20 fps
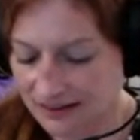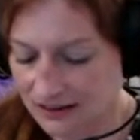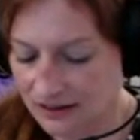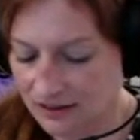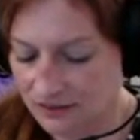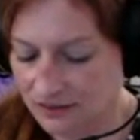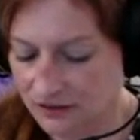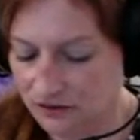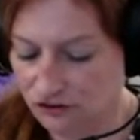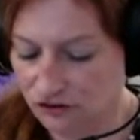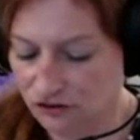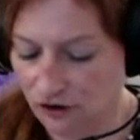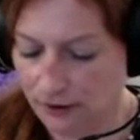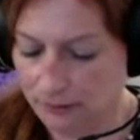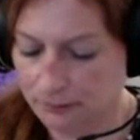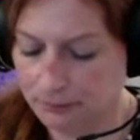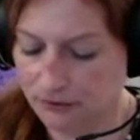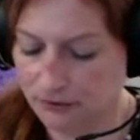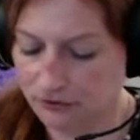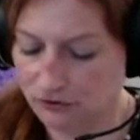the John
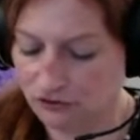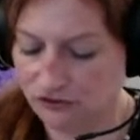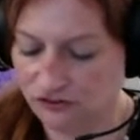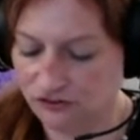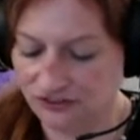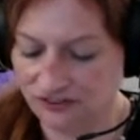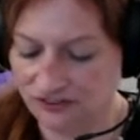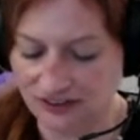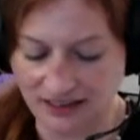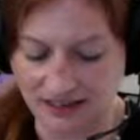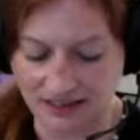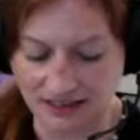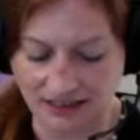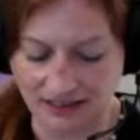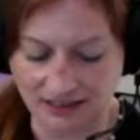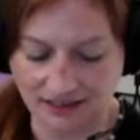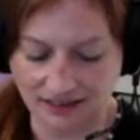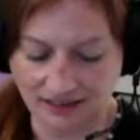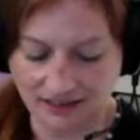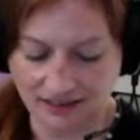Birch
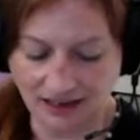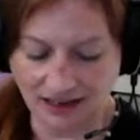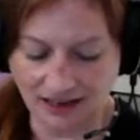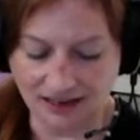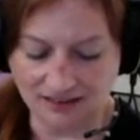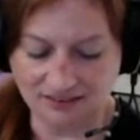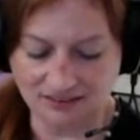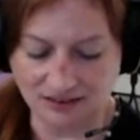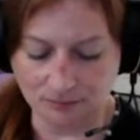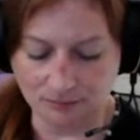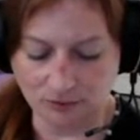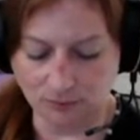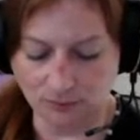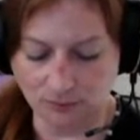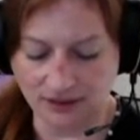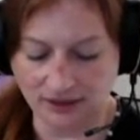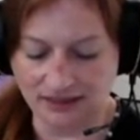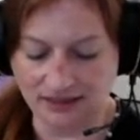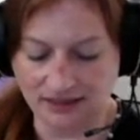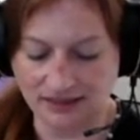Society as number
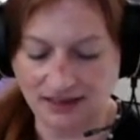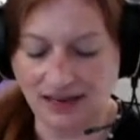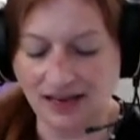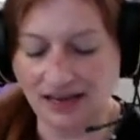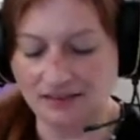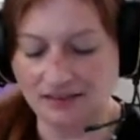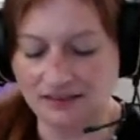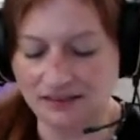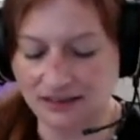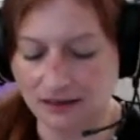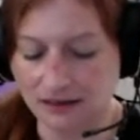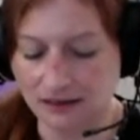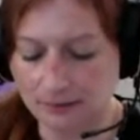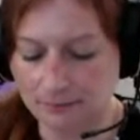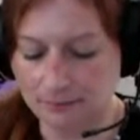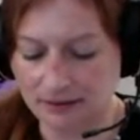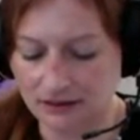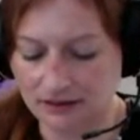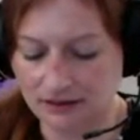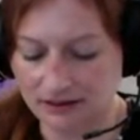1 and the Young
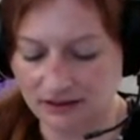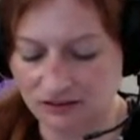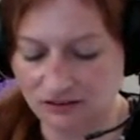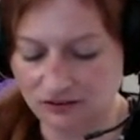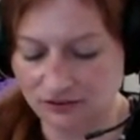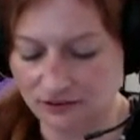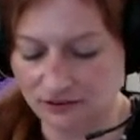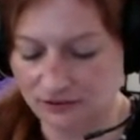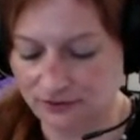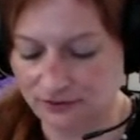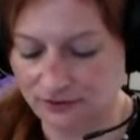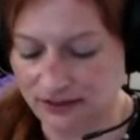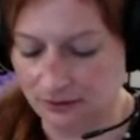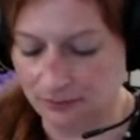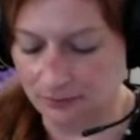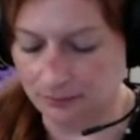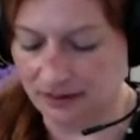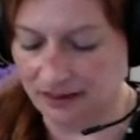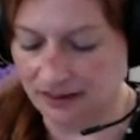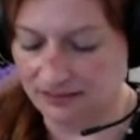Americans for Freedom
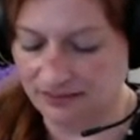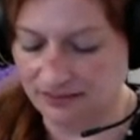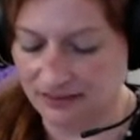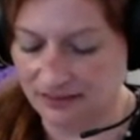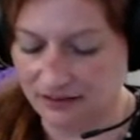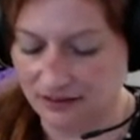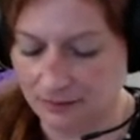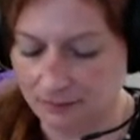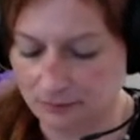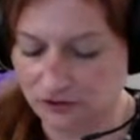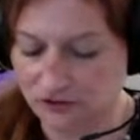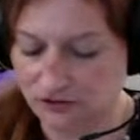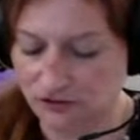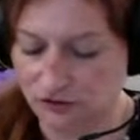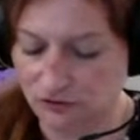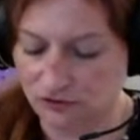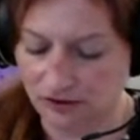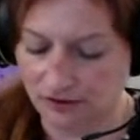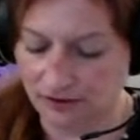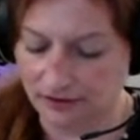as the number 2
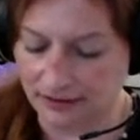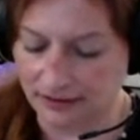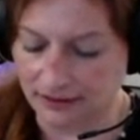target.